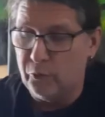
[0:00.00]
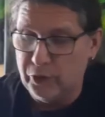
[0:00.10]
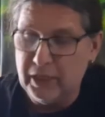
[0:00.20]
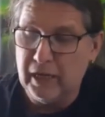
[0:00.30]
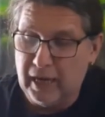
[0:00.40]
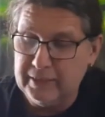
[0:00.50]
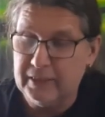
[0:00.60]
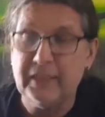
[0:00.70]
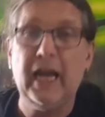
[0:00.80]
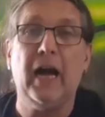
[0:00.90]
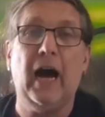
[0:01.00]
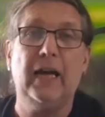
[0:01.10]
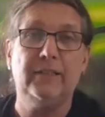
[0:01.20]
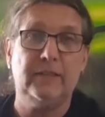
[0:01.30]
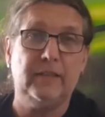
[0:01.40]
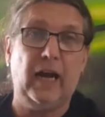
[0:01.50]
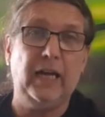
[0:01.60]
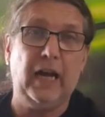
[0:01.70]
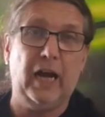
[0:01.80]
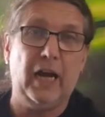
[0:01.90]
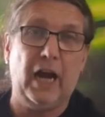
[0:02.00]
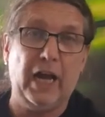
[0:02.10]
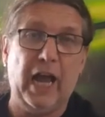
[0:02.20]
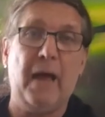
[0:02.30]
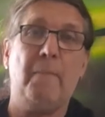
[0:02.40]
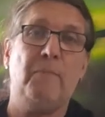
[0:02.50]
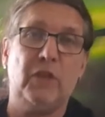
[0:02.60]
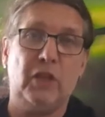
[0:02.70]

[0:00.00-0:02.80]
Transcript: realizing, yeah, I, I, I, I am